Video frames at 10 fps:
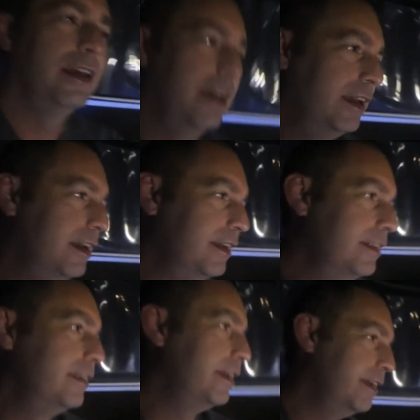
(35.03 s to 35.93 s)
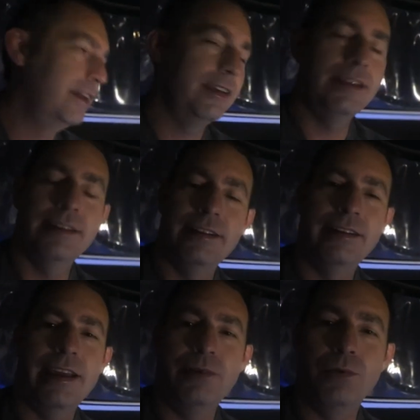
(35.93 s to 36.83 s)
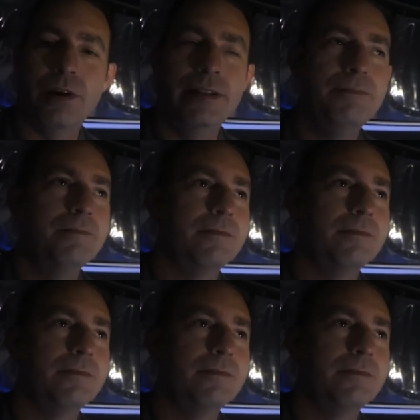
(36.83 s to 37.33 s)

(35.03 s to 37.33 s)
And day one,